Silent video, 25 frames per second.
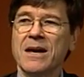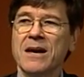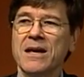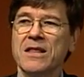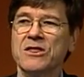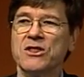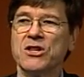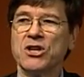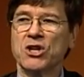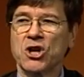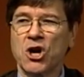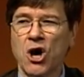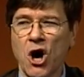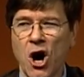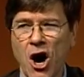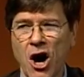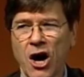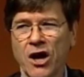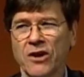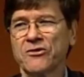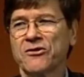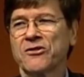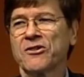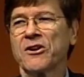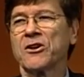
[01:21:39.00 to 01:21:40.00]
The
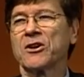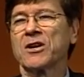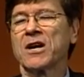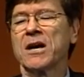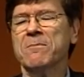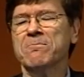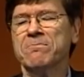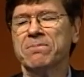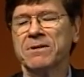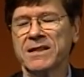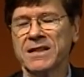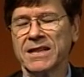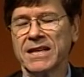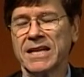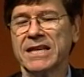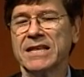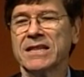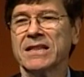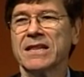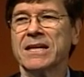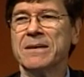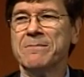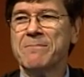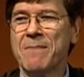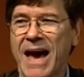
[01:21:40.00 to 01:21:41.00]
costs are
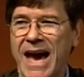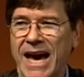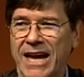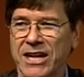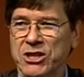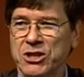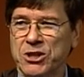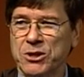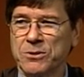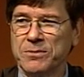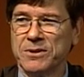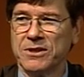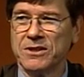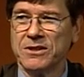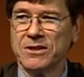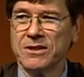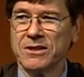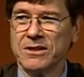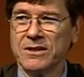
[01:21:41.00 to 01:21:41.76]
completely manageable,